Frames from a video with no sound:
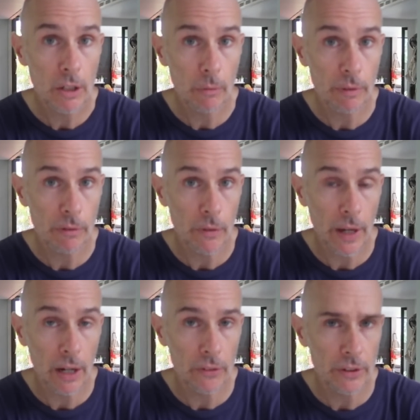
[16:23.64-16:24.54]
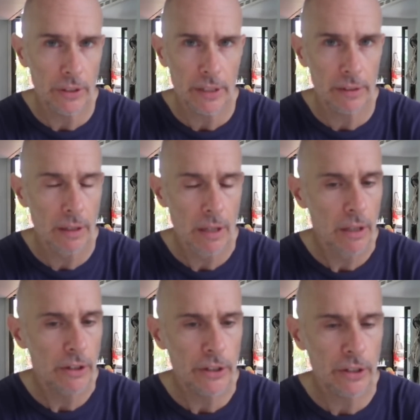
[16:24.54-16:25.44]
coming through the house, and you can
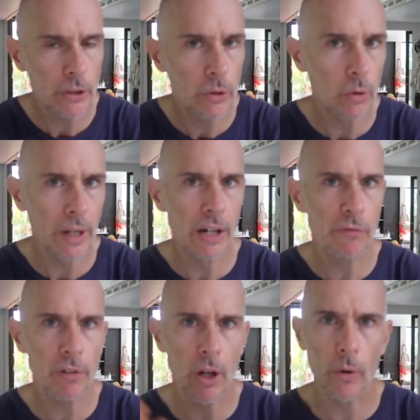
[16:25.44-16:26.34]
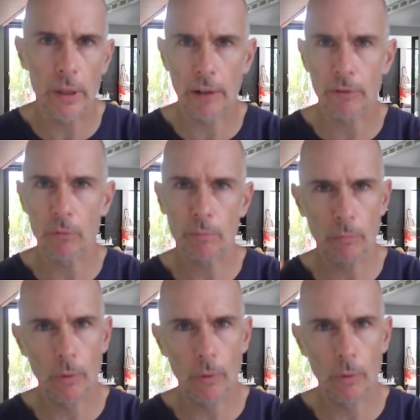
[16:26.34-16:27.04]
Google airflow and having